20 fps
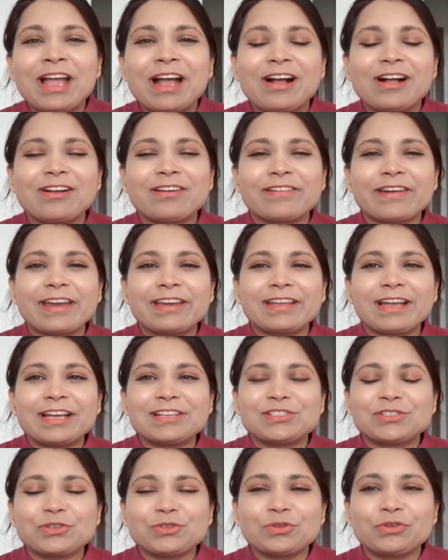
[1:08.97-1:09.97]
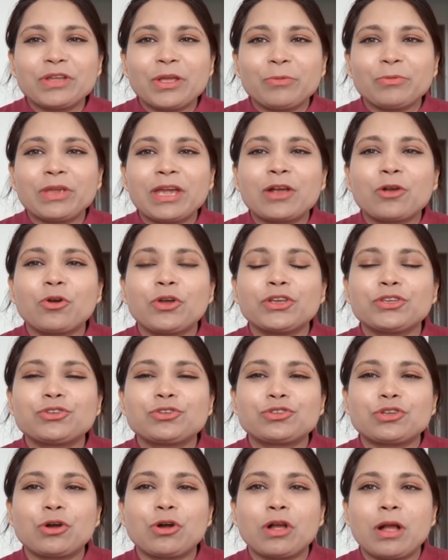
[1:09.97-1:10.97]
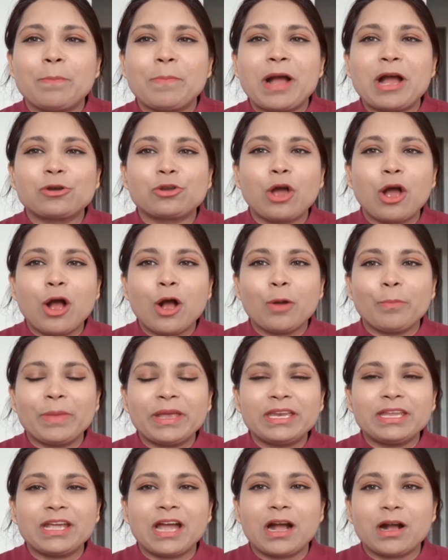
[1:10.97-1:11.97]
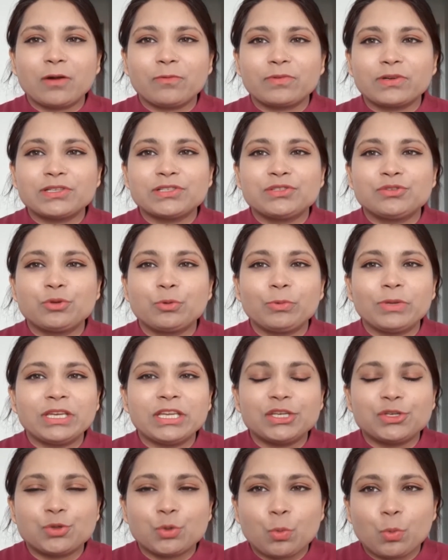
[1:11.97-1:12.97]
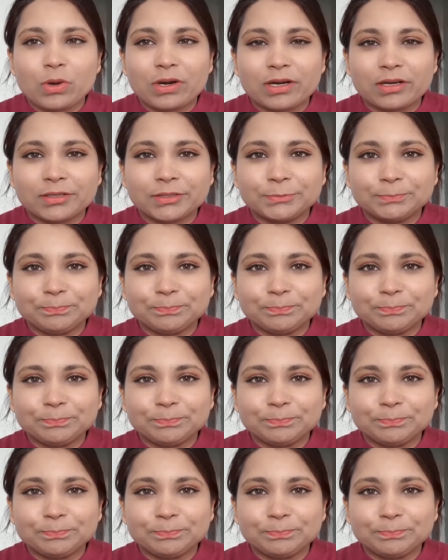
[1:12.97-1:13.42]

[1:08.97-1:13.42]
Alright guys, so today we are going to talk about how many hours do we need to work.